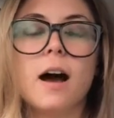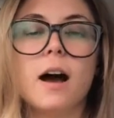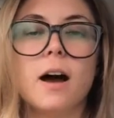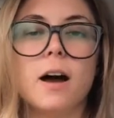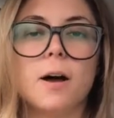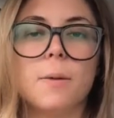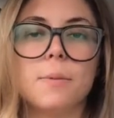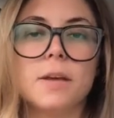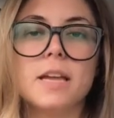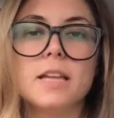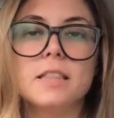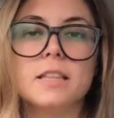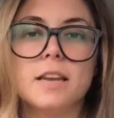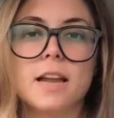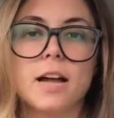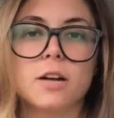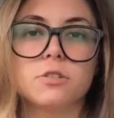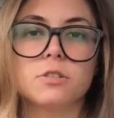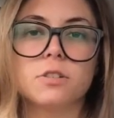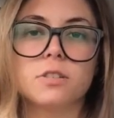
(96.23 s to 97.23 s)
in the
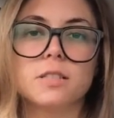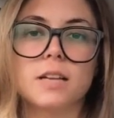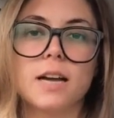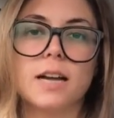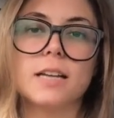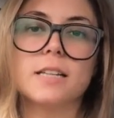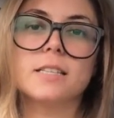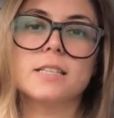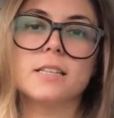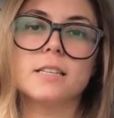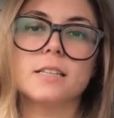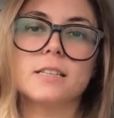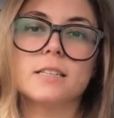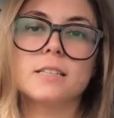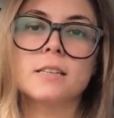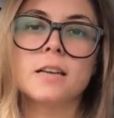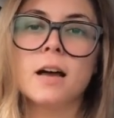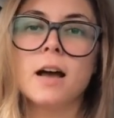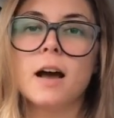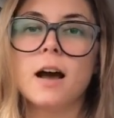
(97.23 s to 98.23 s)
natural sciences,
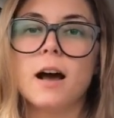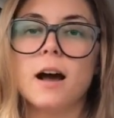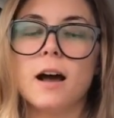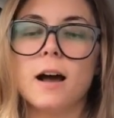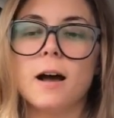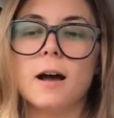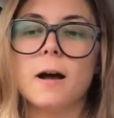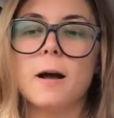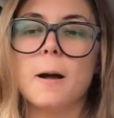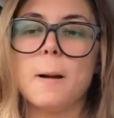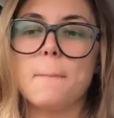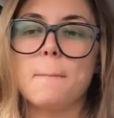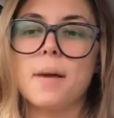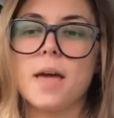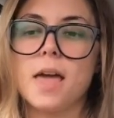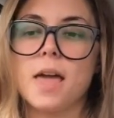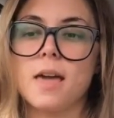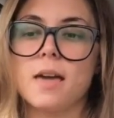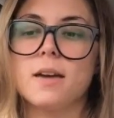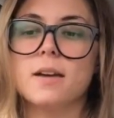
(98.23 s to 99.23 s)

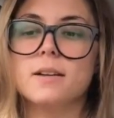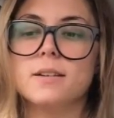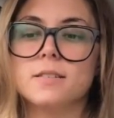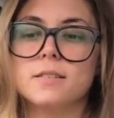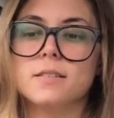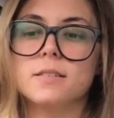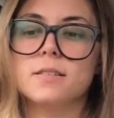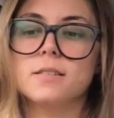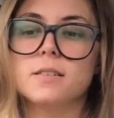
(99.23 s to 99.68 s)
and